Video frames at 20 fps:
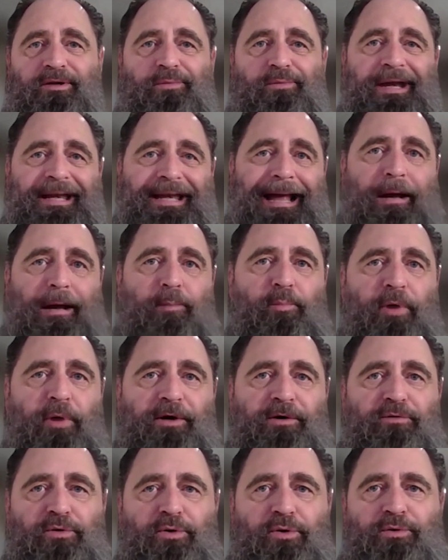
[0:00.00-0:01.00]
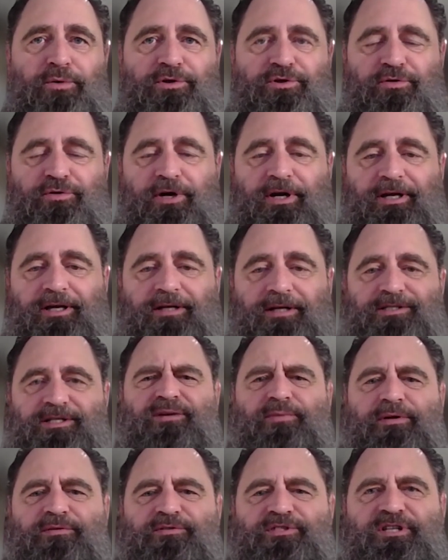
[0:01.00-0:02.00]
And right now, Brent crude is trading at, I
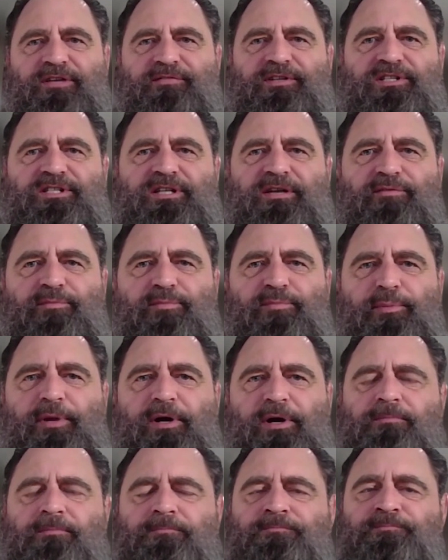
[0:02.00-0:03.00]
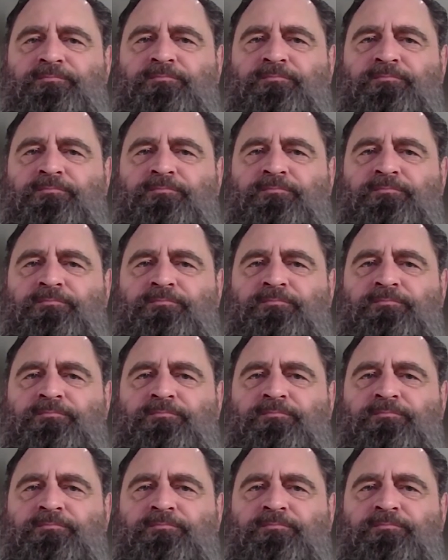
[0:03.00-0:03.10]
think, around 77 per barrel.